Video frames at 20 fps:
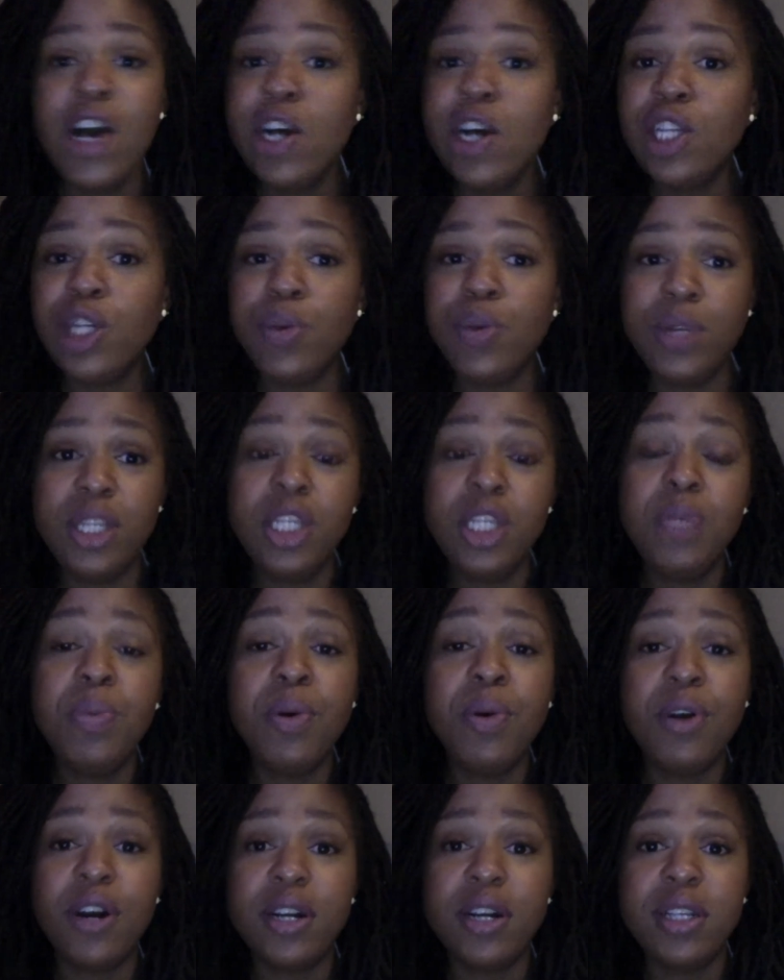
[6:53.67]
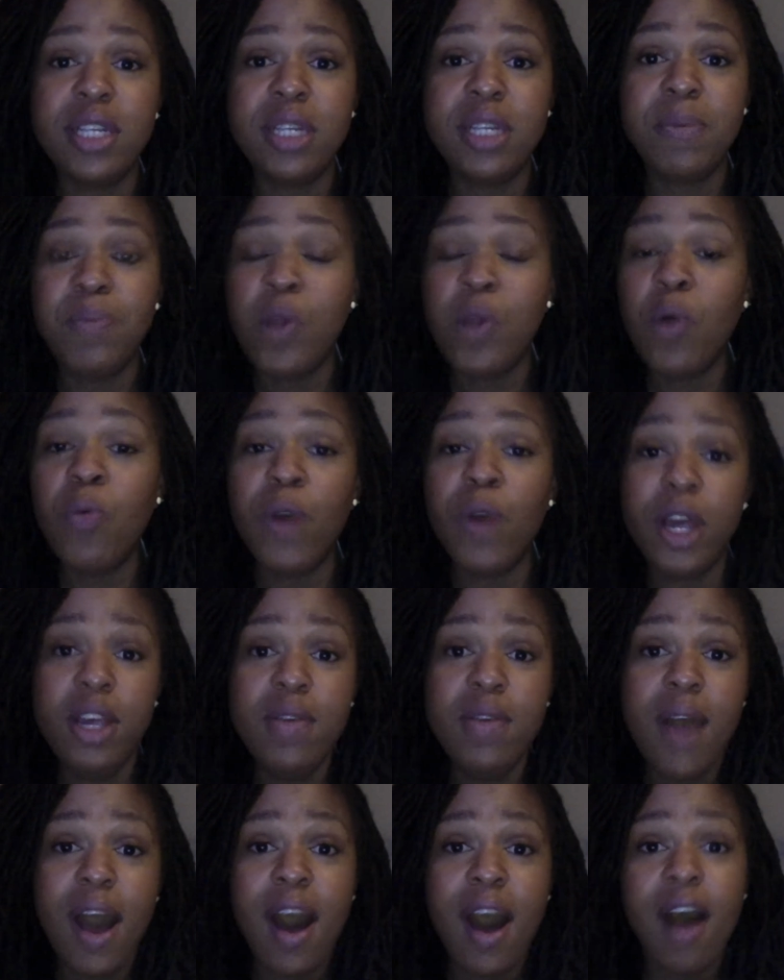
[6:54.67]
So in sports, what
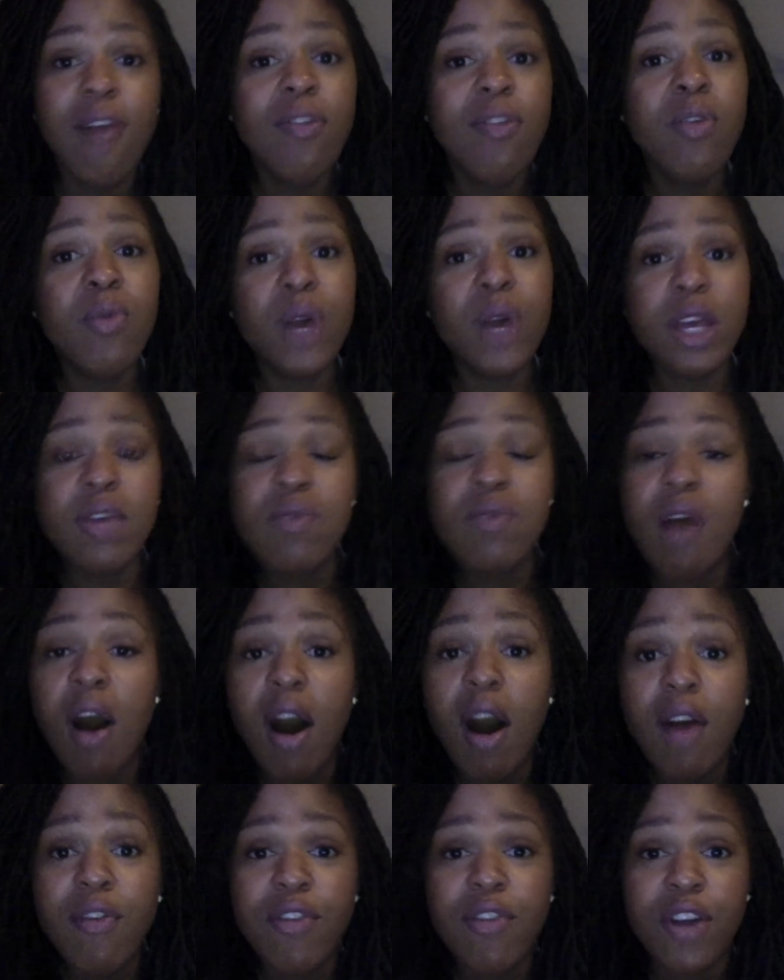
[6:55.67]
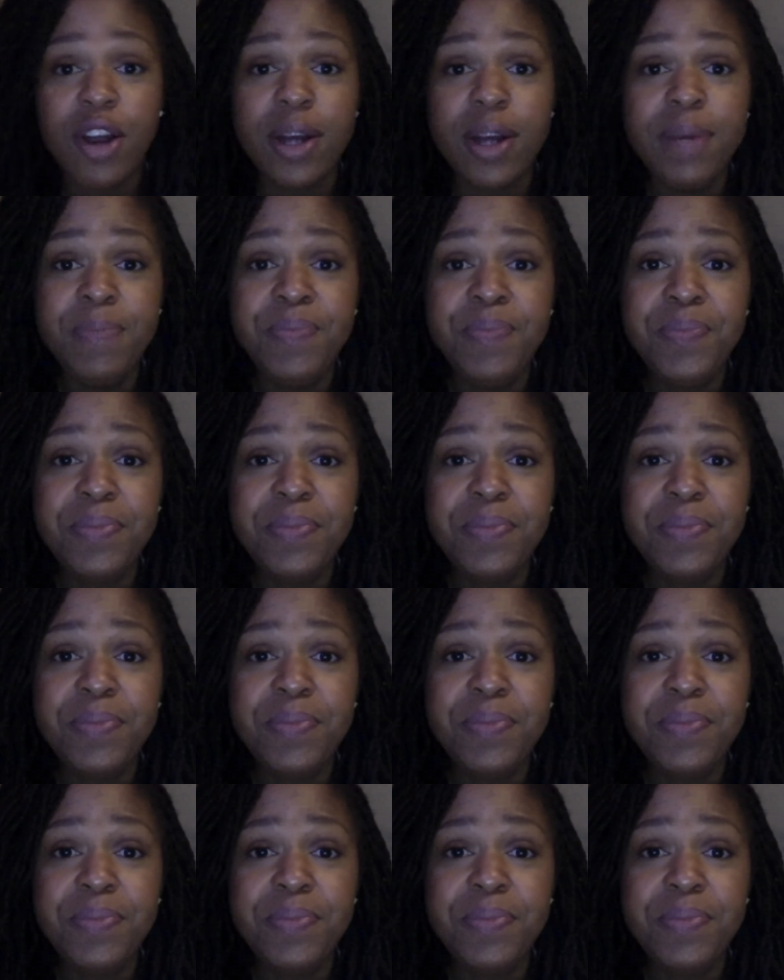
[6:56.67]
you have, what you offer,